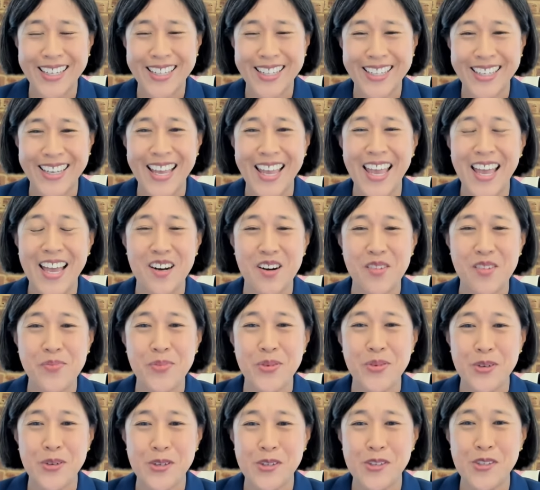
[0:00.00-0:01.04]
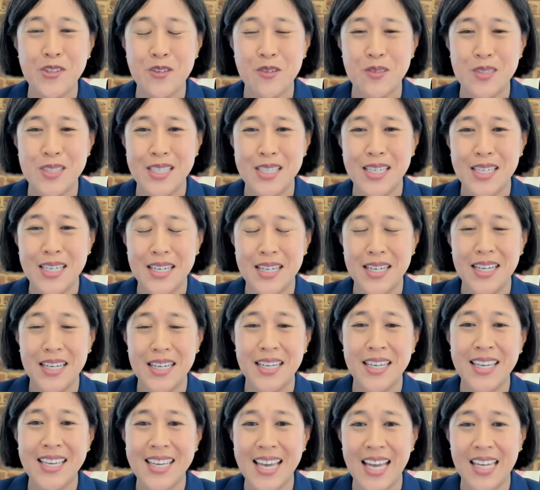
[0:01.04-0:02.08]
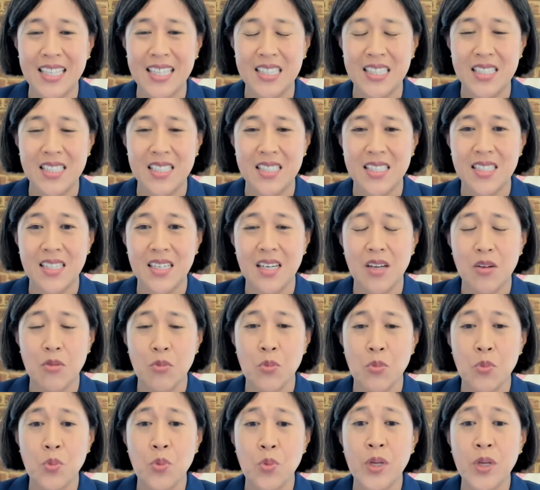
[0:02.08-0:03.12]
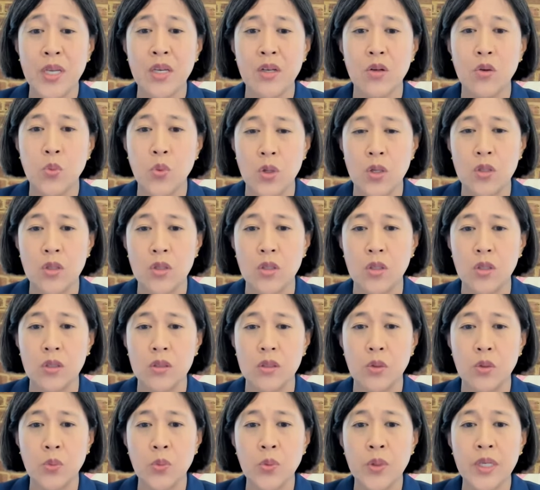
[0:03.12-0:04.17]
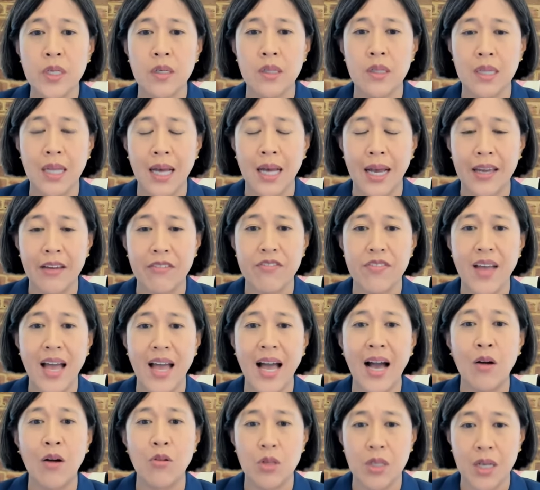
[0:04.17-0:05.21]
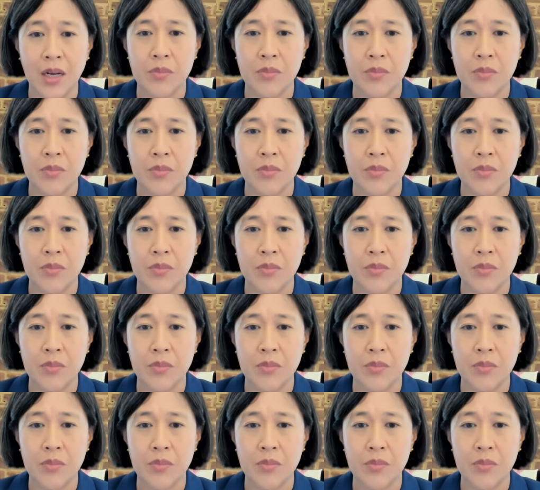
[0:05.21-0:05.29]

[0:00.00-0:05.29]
and our pursuits against real world, real life outcomes.